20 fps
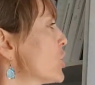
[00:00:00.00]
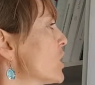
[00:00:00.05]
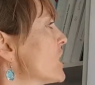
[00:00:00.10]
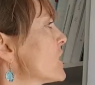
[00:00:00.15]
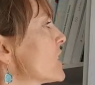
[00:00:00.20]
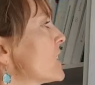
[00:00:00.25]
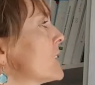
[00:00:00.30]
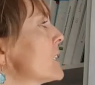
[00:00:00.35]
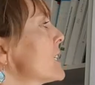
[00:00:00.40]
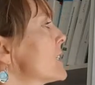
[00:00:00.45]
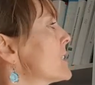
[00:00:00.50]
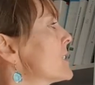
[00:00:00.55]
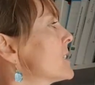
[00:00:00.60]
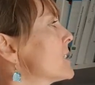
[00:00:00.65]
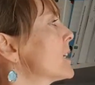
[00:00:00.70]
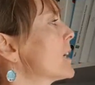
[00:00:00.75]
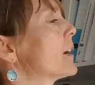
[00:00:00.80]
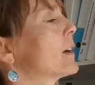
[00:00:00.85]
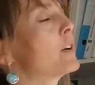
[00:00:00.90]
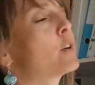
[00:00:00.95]
is
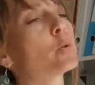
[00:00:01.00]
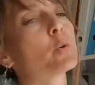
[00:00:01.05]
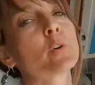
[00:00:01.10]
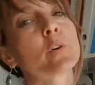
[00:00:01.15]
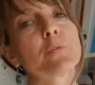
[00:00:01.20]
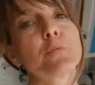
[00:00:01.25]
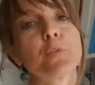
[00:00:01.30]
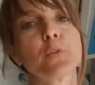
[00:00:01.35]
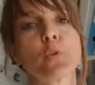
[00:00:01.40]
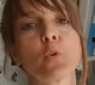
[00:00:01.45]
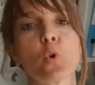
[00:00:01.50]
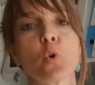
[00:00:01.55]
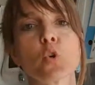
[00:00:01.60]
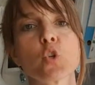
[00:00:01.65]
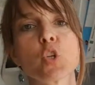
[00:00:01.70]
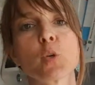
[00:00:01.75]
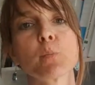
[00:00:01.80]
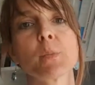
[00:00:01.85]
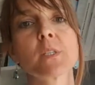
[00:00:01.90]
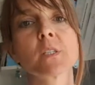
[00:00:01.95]
necessary in order for your
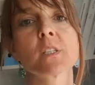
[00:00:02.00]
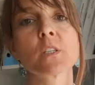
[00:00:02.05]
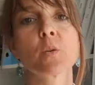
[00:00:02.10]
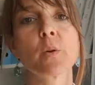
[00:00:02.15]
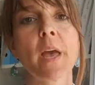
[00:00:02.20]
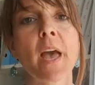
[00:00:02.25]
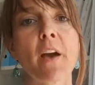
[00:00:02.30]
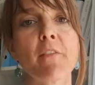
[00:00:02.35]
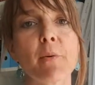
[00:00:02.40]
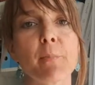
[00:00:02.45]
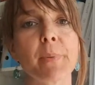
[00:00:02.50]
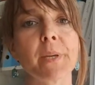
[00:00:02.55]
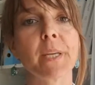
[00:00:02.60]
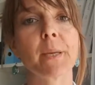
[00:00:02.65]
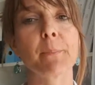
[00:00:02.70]
coaching business to have a big